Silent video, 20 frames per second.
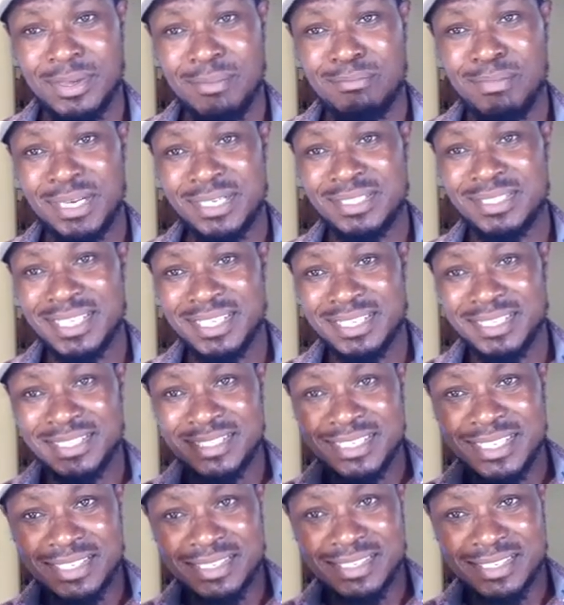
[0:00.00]
But there is
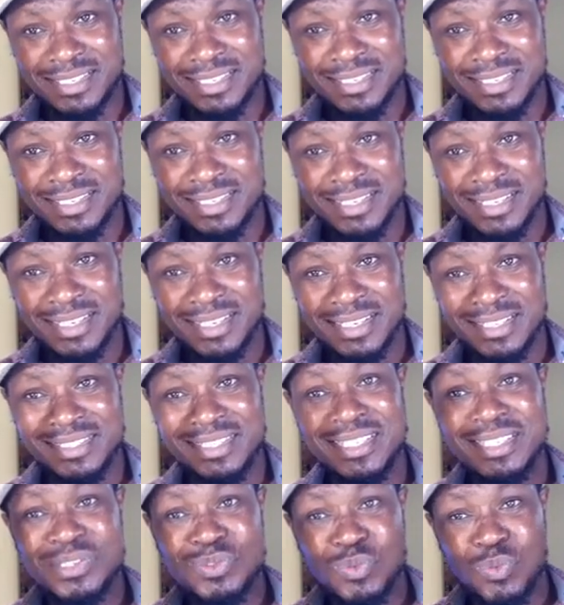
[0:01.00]
this
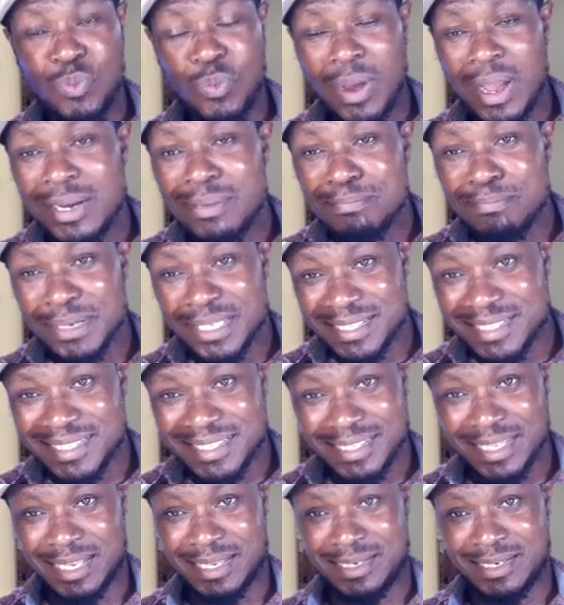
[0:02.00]

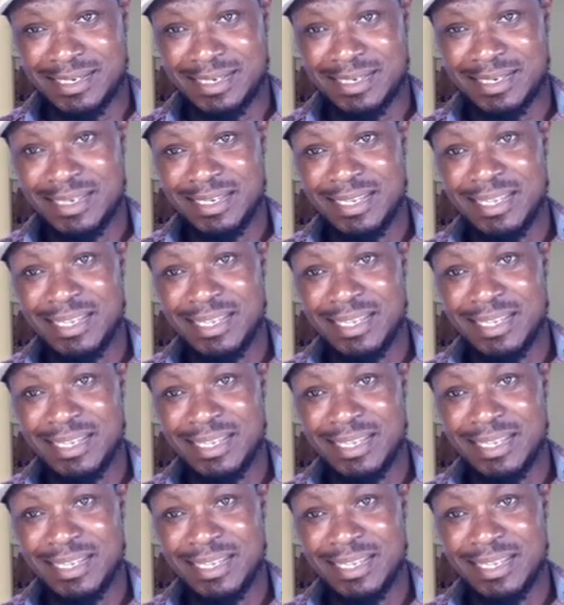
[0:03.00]
1%